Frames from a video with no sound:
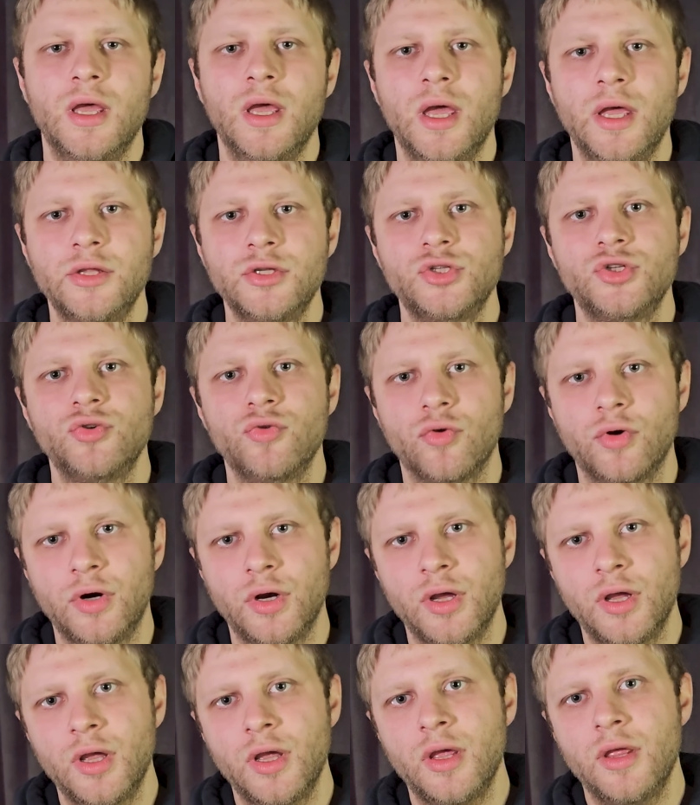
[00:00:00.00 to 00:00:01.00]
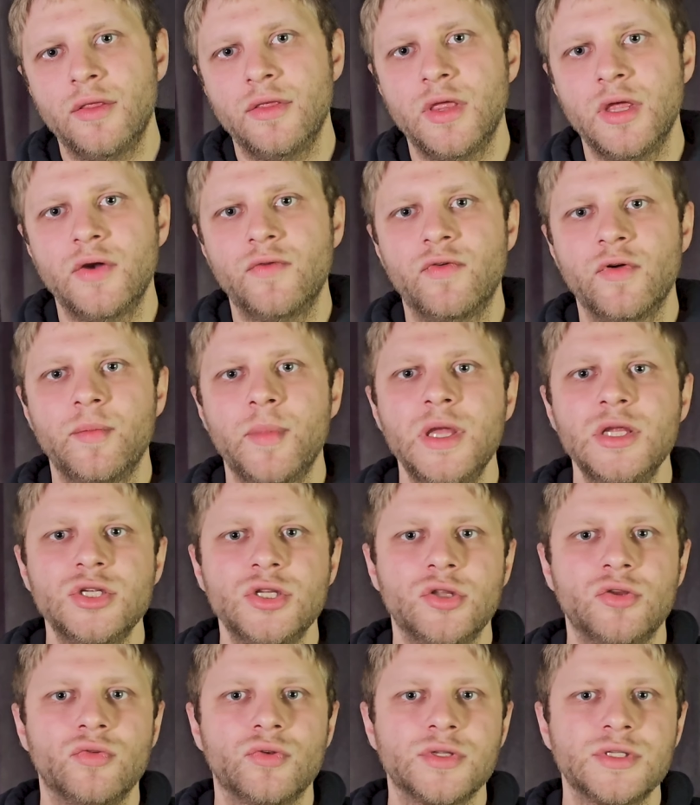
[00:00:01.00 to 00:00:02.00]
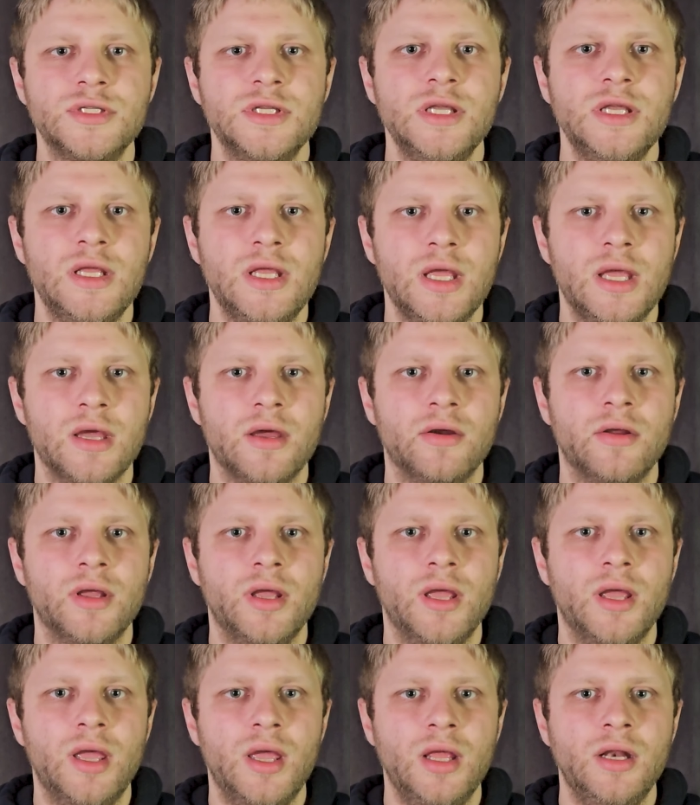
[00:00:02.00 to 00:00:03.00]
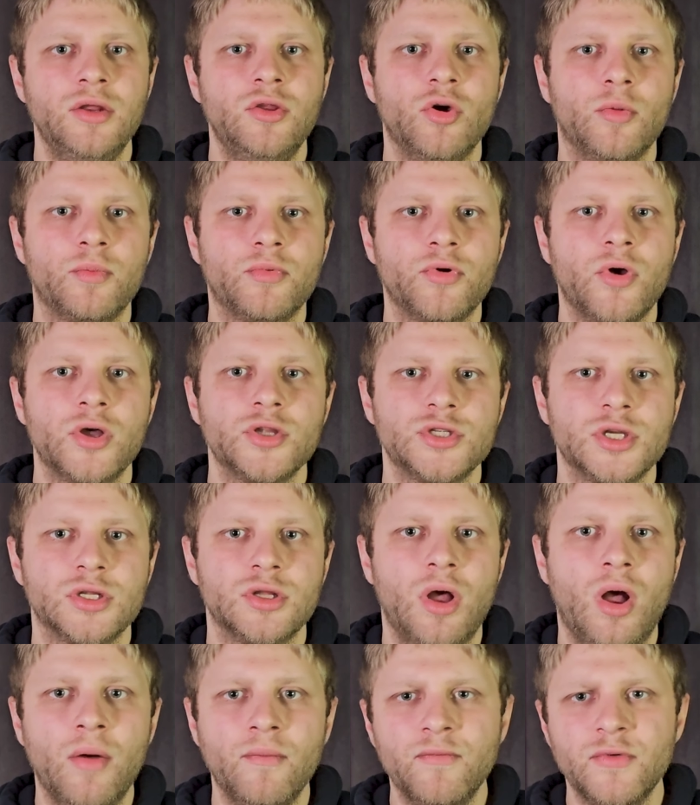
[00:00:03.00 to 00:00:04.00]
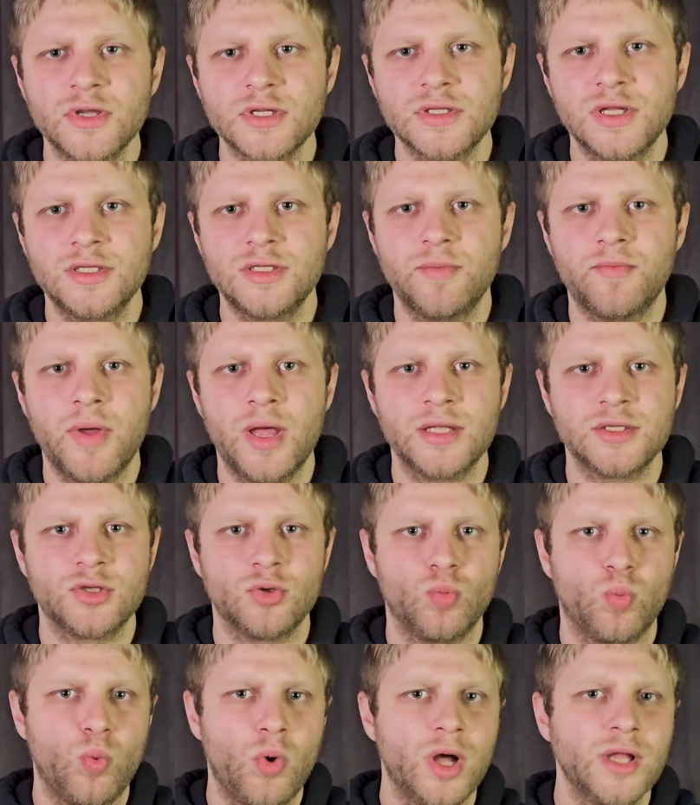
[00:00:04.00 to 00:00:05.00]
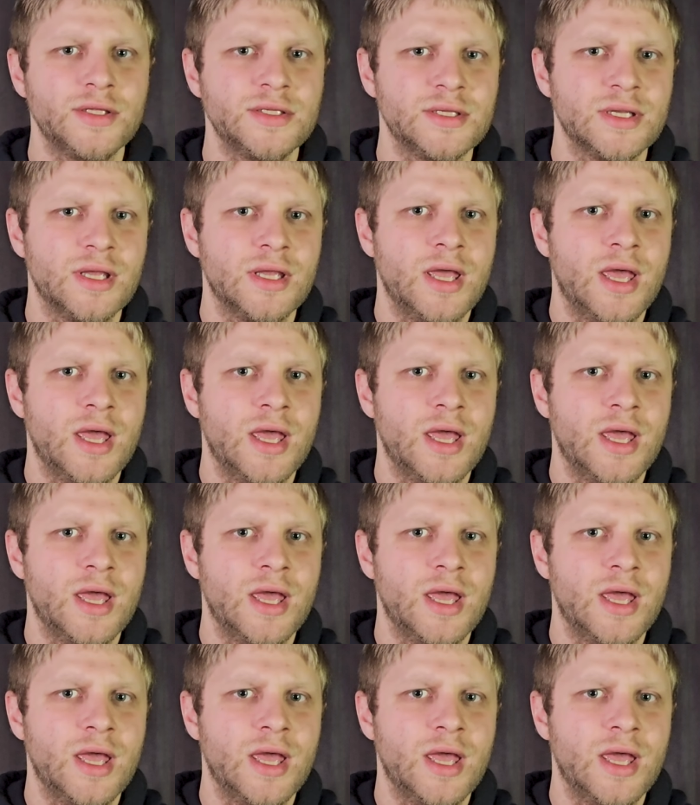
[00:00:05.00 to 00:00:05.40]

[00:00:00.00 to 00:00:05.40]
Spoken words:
Ensure the information you'll see here in your project obviously depends on what